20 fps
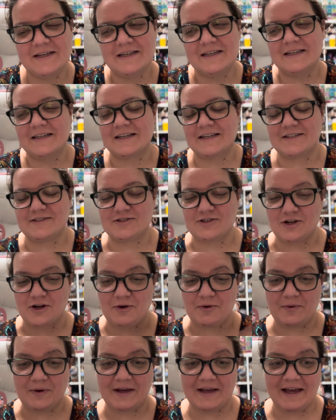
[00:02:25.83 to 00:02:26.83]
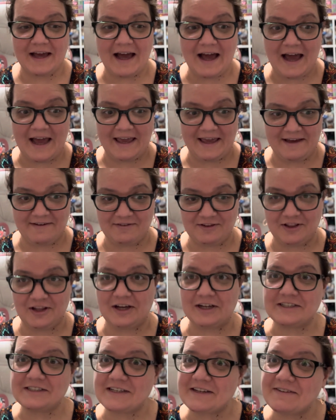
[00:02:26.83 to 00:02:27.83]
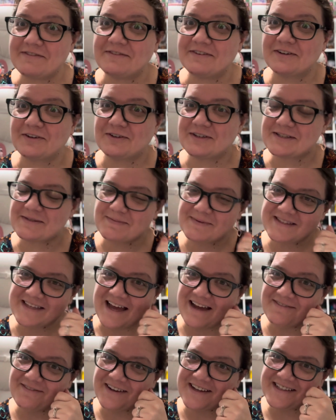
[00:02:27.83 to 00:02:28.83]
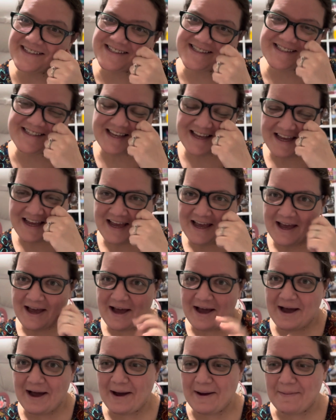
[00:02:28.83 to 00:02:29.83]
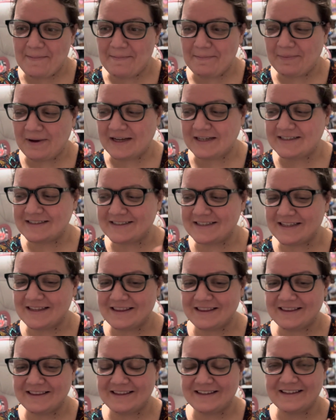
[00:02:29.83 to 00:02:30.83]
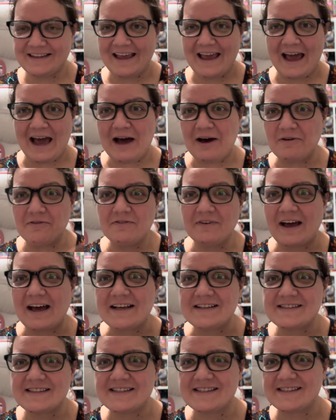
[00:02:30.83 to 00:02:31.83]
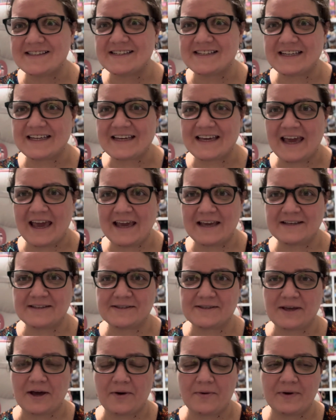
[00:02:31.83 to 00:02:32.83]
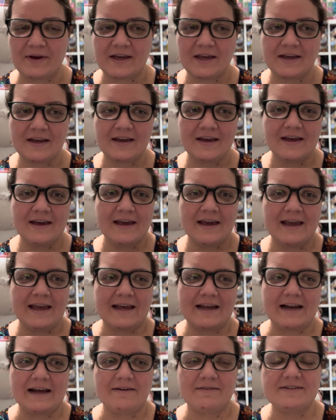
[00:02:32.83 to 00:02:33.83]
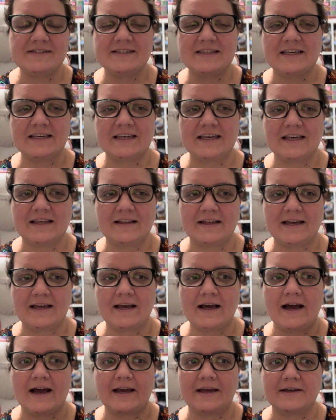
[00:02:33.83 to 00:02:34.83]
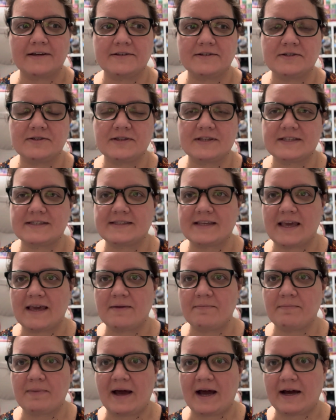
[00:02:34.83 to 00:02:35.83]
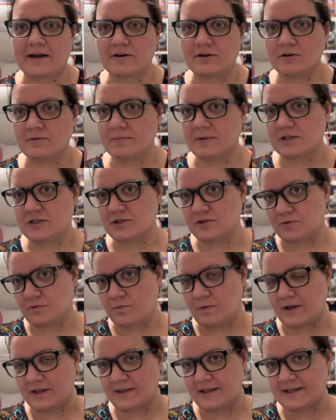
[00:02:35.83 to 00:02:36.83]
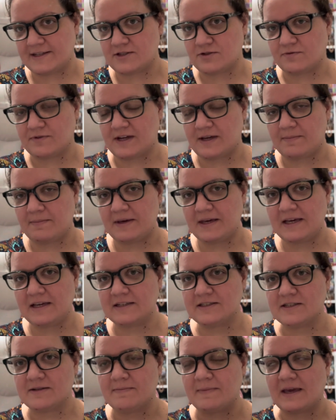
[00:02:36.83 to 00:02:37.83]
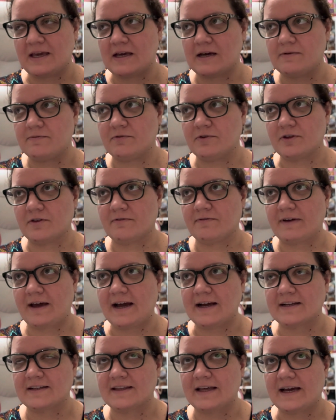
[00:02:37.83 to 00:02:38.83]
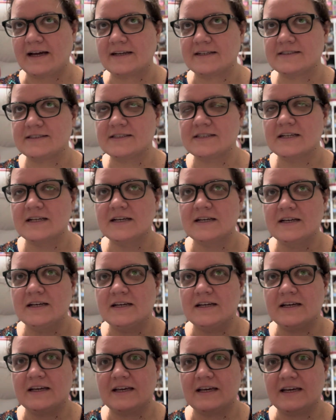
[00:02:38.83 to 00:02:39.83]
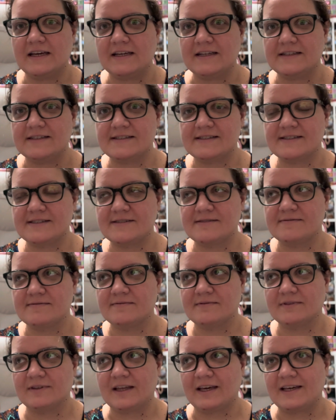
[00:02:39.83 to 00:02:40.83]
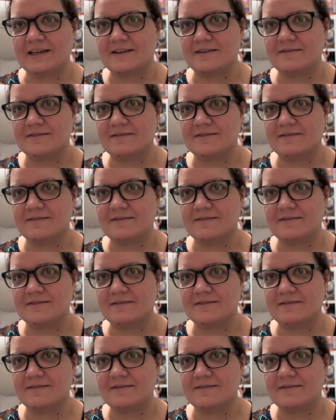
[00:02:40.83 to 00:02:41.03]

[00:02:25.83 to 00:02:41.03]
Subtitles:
because you know I have a lot of Christmas advents, but how fast this DK is going, and I was thinking like I could do the same pattern but do one less repeat to make up for the fact that it's like